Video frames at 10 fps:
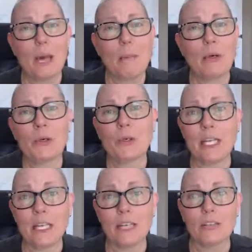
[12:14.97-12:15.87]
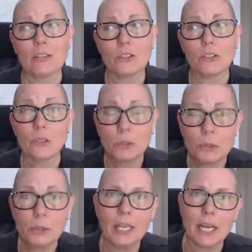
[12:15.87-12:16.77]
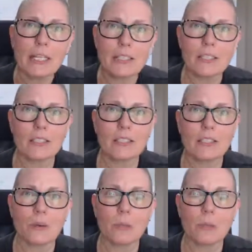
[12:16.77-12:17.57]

about creating true connections